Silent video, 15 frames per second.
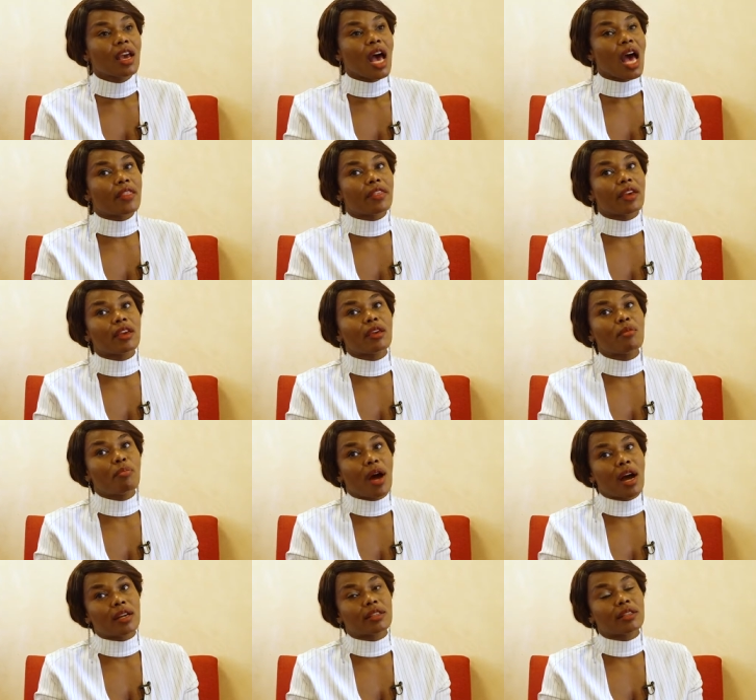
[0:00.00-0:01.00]
and the
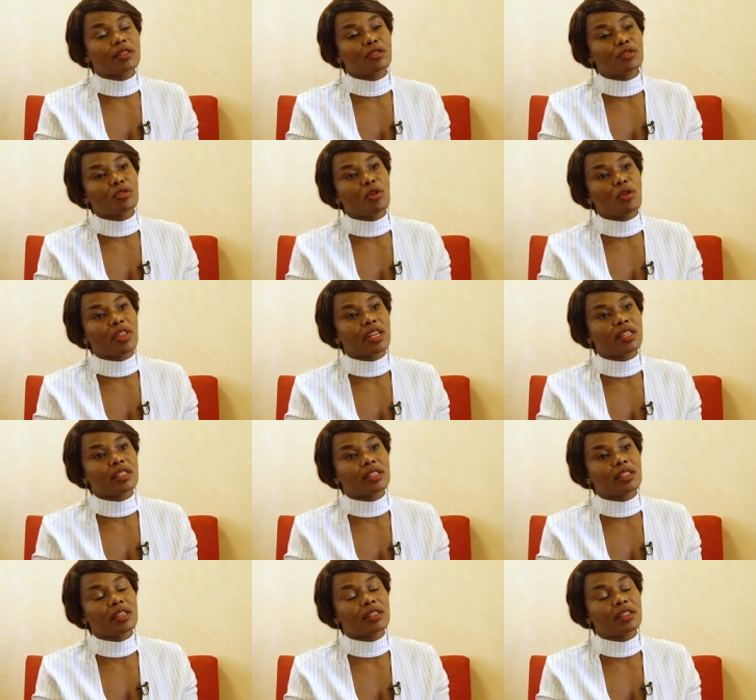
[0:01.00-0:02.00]
impact, you know,
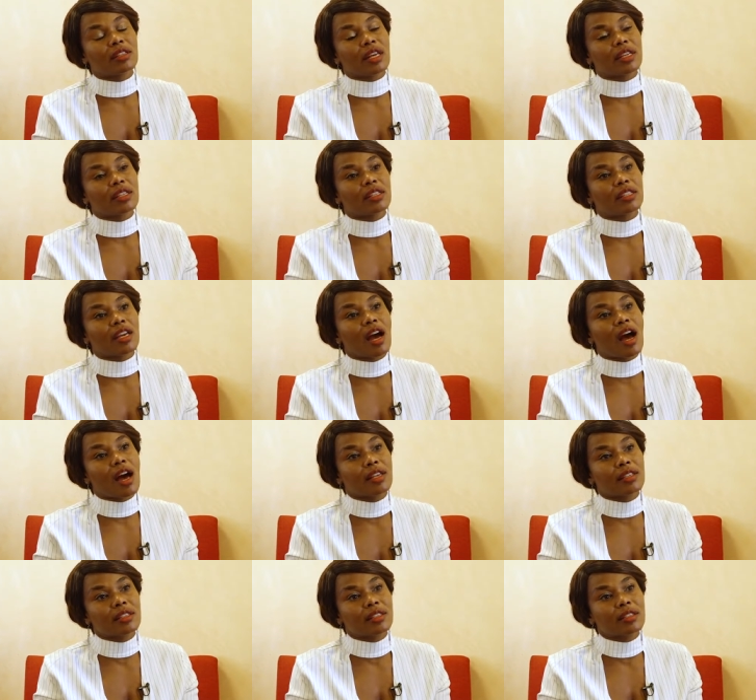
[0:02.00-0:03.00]
that it
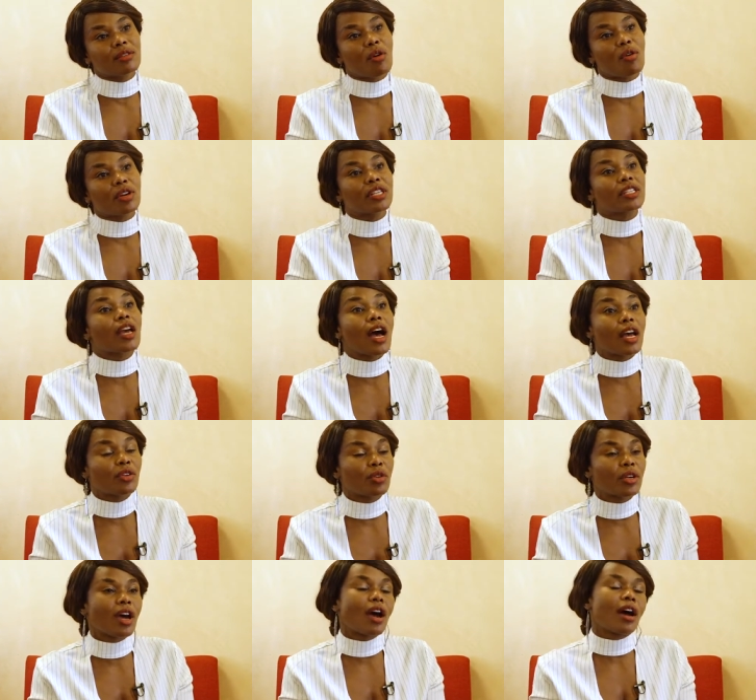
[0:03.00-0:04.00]
has or it had
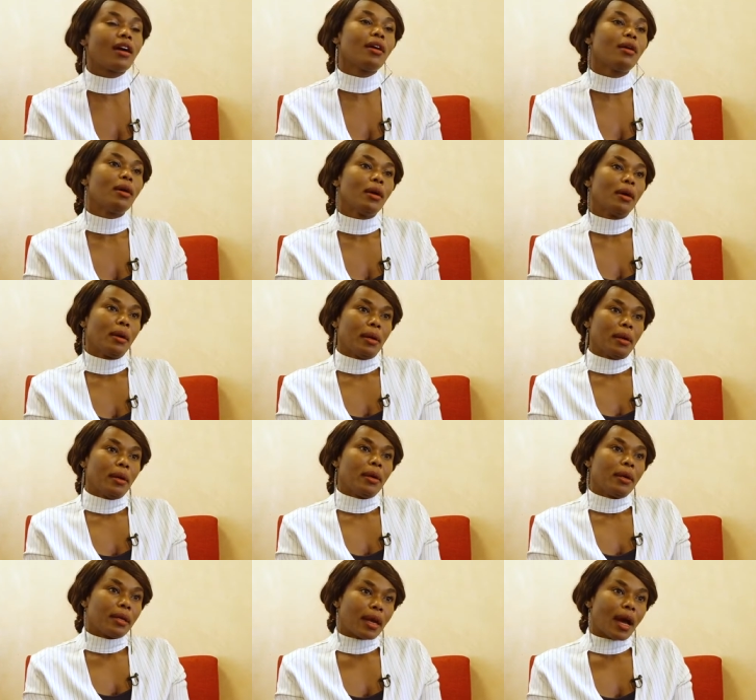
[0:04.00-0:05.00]
on her.
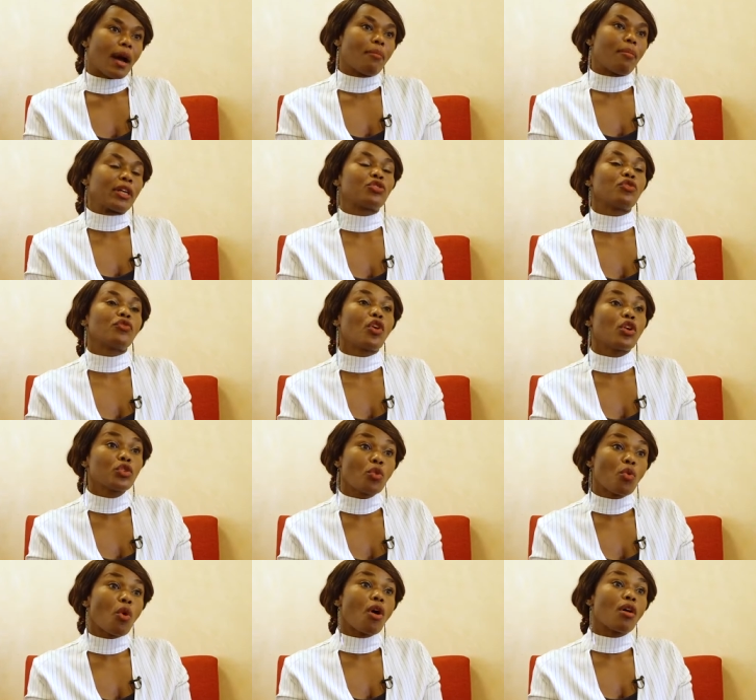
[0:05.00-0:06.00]
Yeah, but you've got
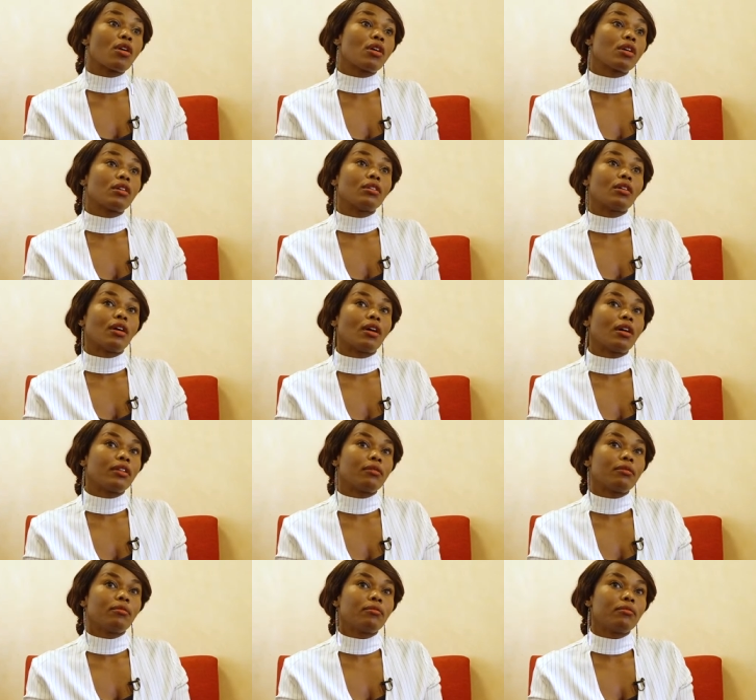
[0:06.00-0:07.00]
to walk
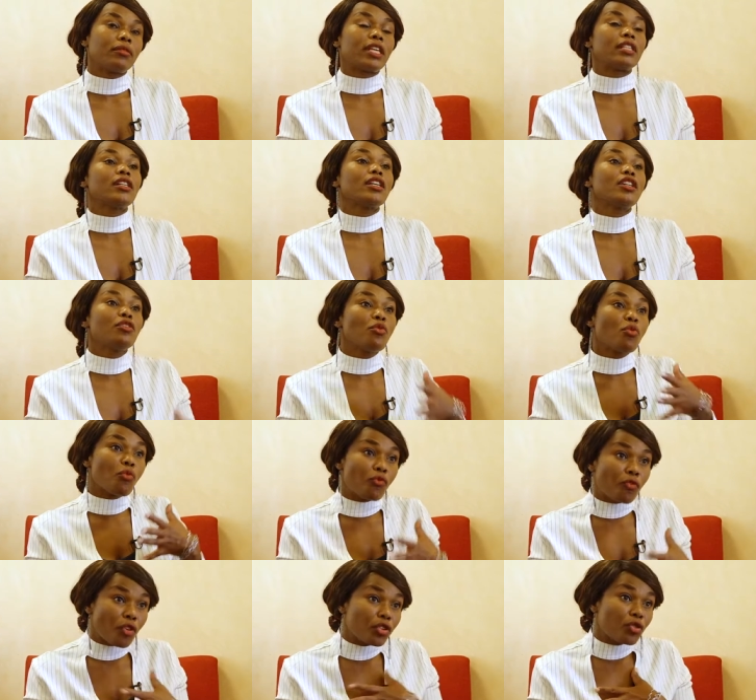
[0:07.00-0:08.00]
the journey
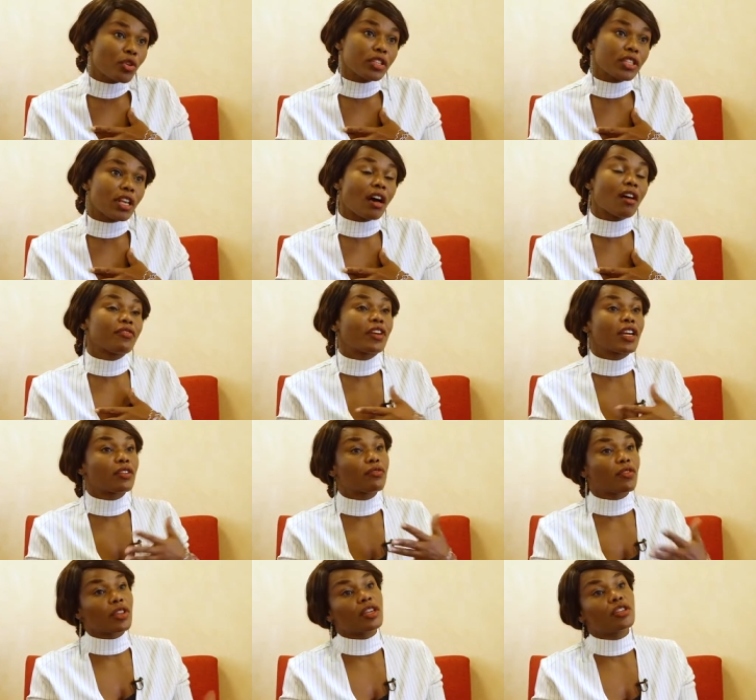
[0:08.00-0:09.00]
for yourself and
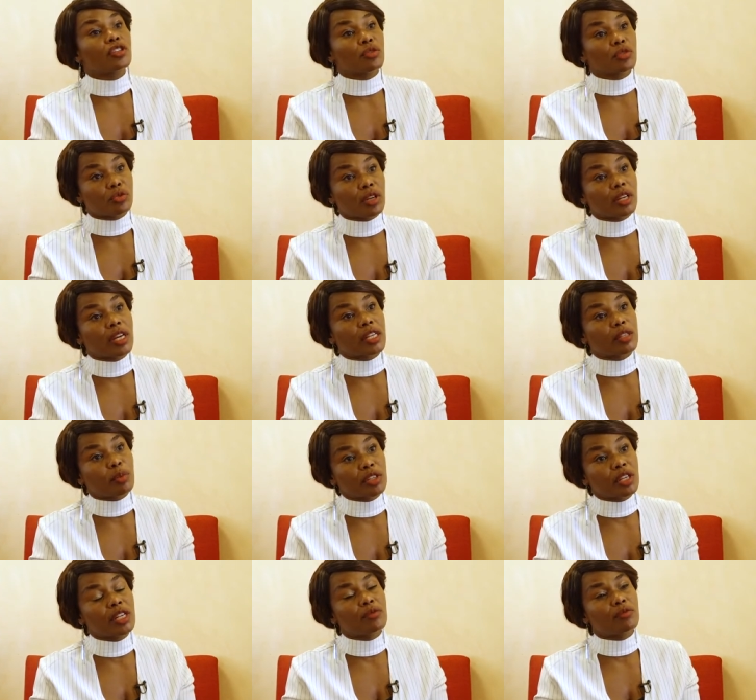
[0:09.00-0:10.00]
for the children,
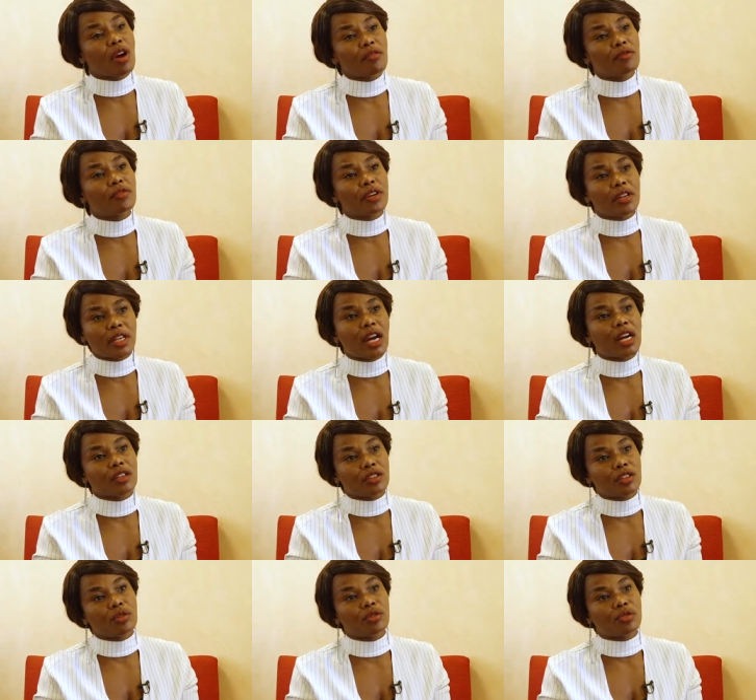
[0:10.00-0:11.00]
especially if you have very young
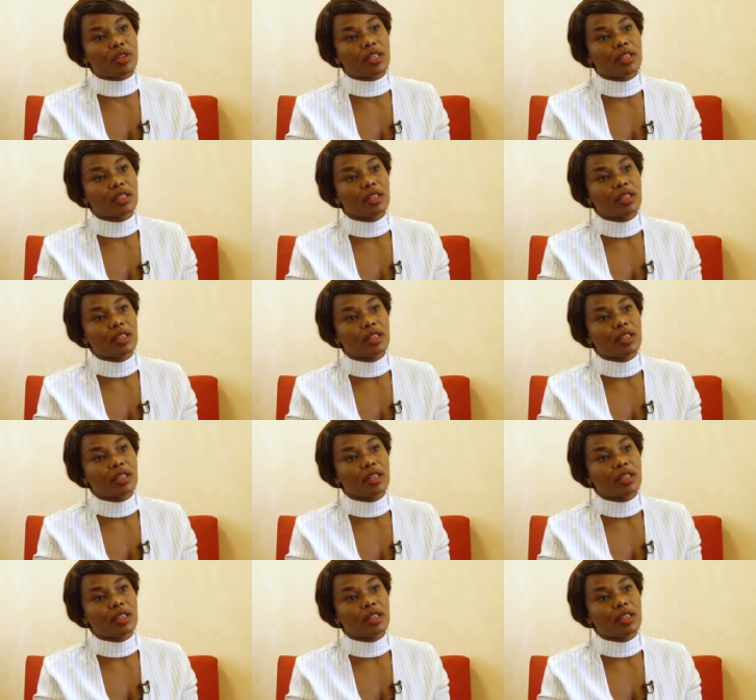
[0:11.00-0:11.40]
children.